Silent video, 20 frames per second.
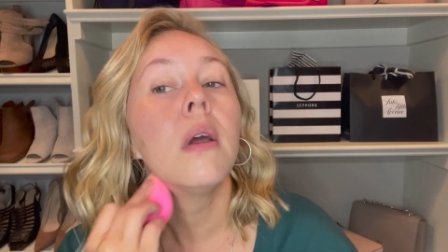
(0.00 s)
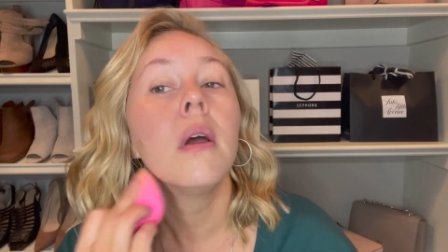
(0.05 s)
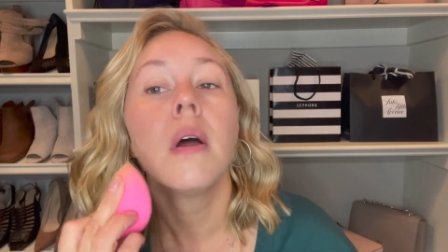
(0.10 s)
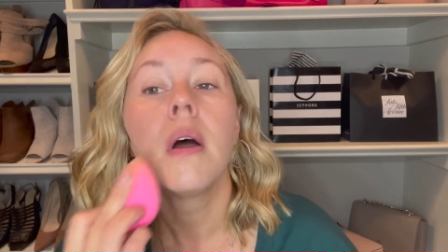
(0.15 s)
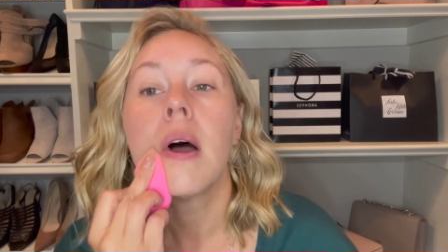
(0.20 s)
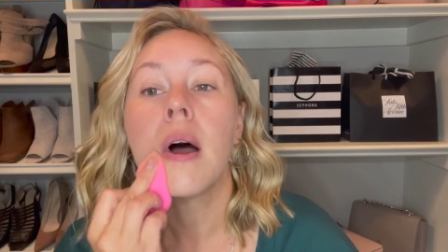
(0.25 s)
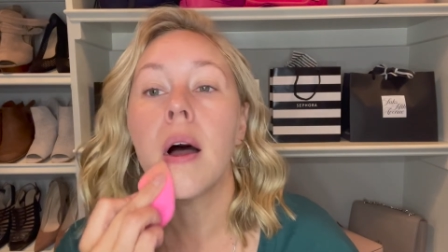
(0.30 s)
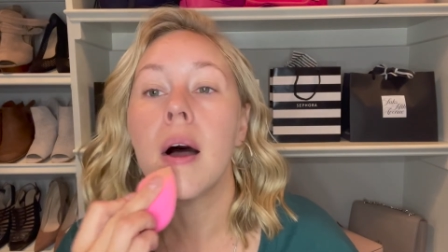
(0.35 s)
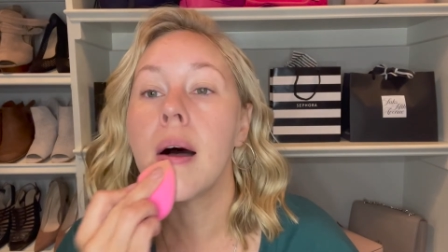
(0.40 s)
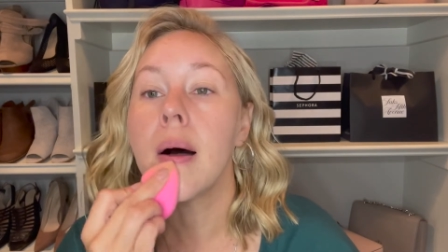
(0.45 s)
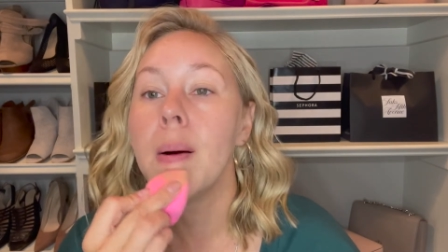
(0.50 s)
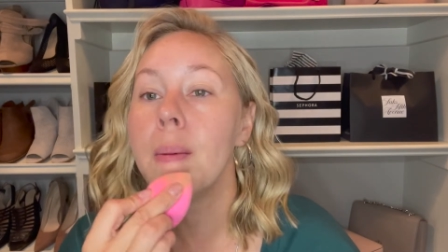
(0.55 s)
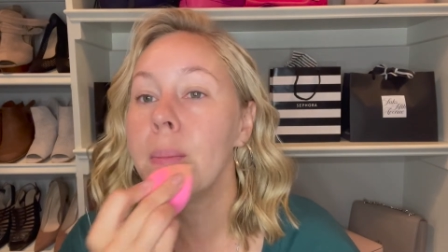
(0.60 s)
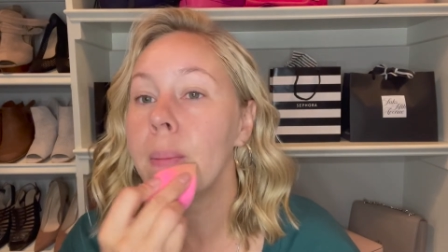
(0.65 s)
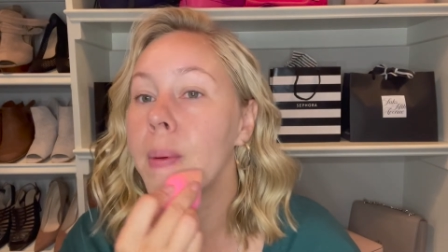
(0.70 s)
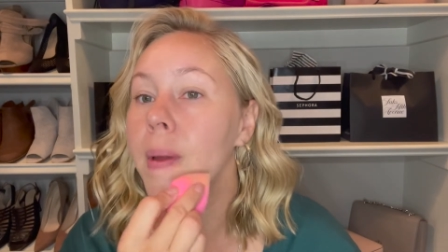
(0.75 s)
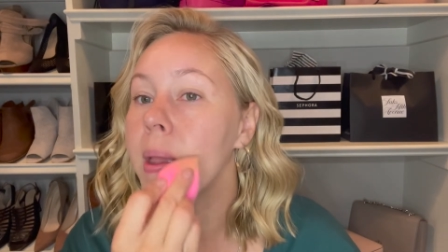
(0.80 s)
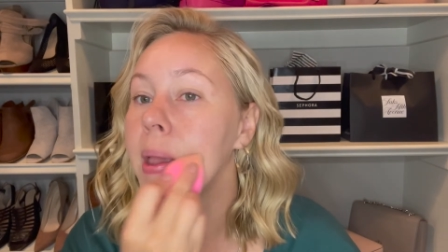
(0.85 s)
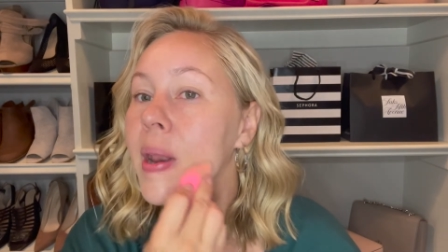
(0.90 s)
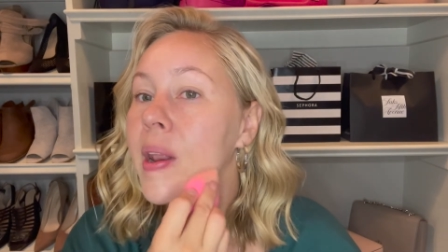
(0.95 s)
And
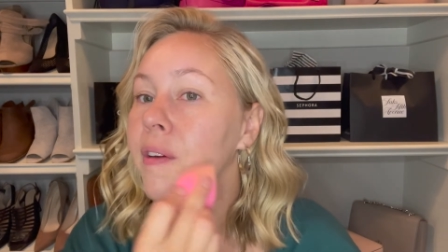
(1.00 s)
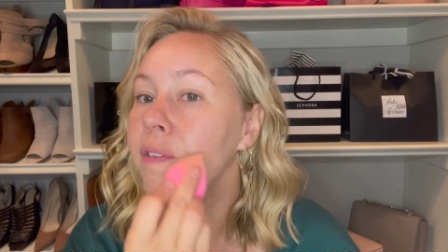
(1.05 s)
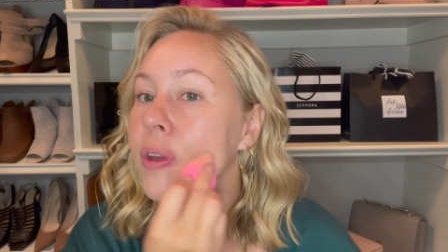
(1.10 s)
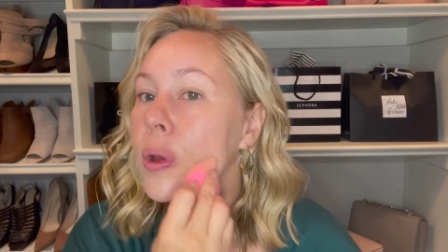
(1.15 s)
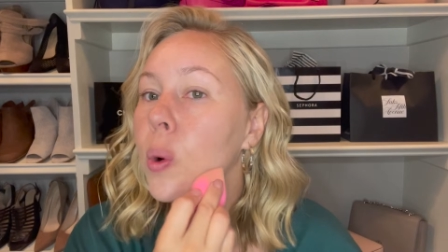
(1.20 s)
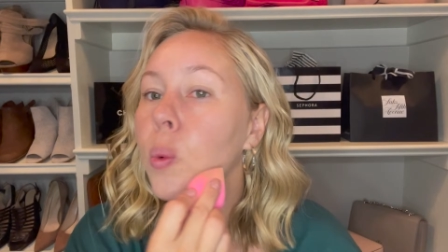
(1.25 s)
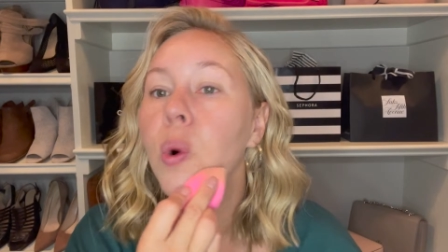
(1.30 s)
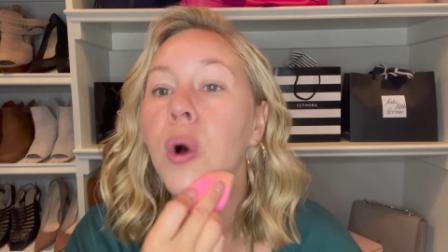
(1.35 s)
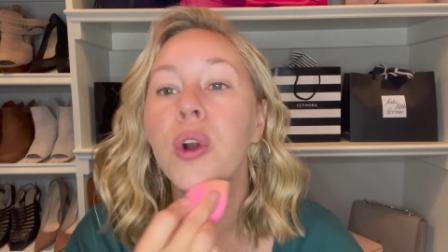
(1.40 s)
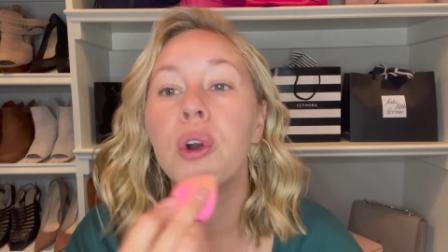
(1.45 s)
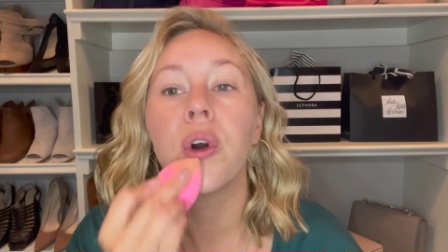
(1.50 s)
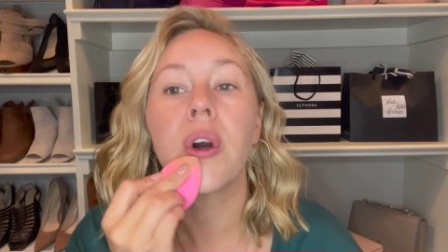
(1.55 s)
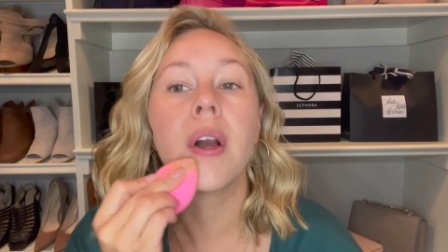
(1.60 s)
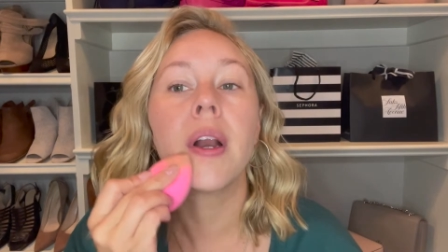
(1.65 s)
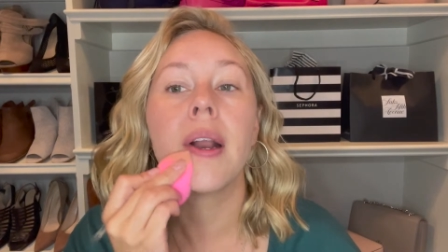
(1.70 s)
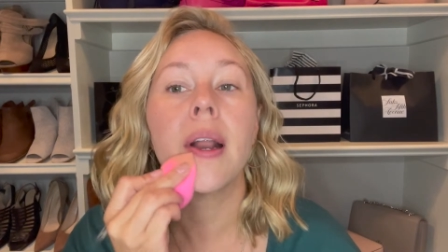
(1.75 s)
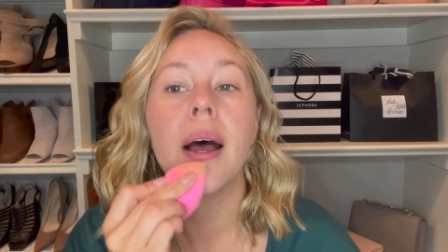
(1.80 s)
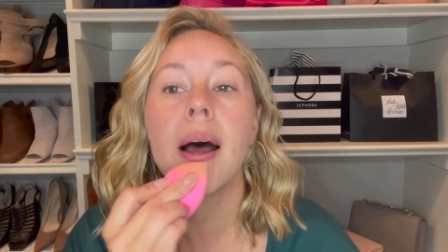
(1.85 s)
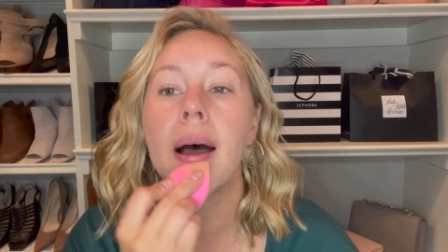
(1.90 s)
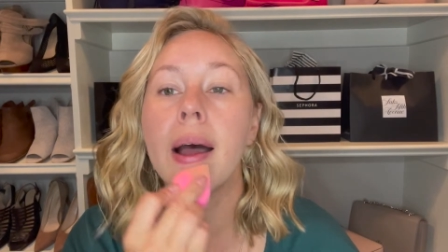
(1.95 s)
if you're
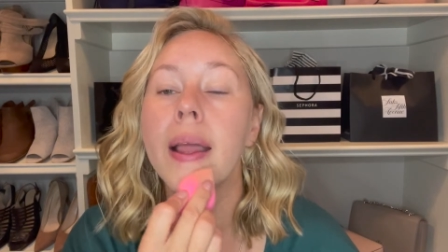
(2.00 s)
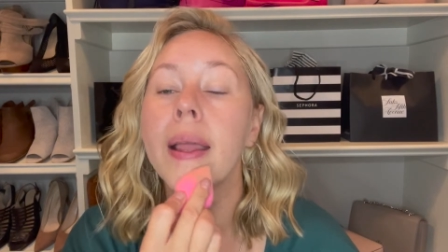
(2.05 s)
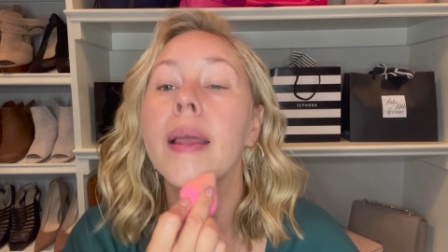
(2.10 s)
wondering, I